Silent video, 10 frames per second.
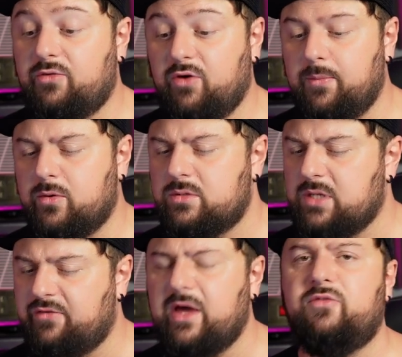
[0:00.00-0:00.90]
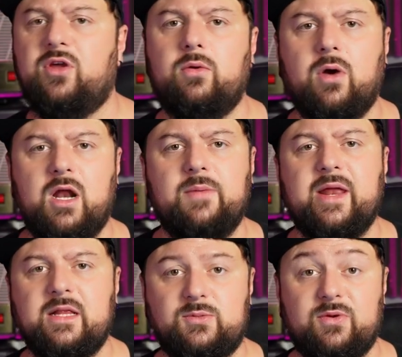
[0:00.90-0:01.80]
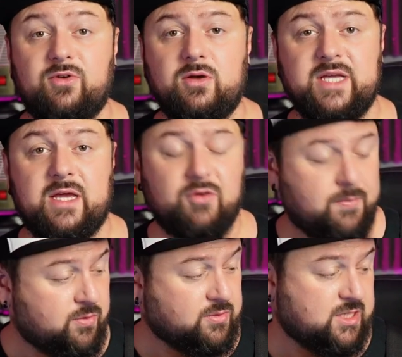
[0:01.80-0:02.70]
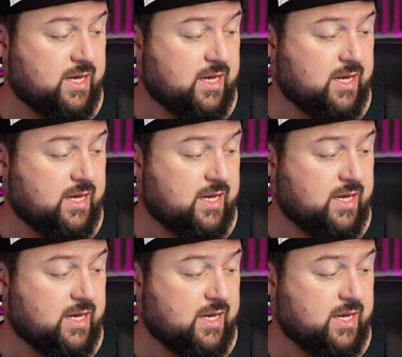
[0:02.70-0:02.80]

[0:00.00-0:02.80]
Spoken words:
fretboard. I've had a few Harley Bentons with roseacre fretboards